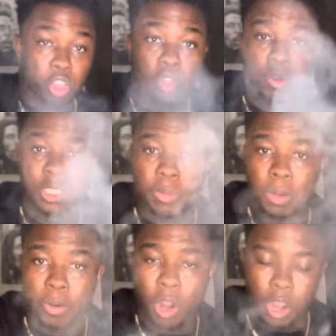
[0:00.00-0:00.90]
throw in some of
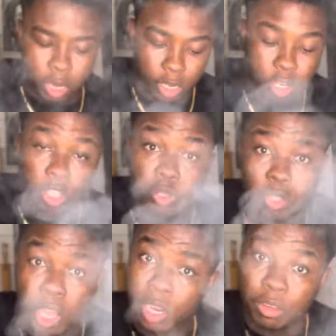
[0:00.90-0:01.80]
them garlic. Don't use
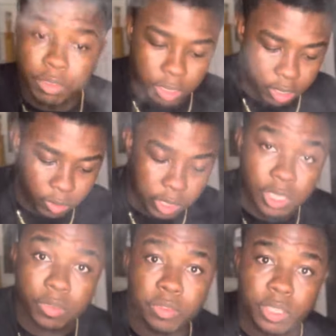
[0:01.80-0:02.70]
all of it. We need
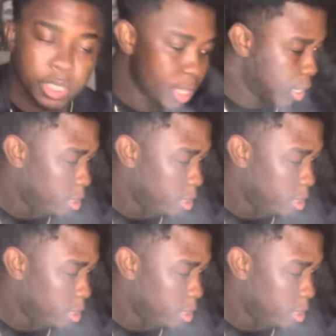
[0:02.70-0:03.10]
some for the steak.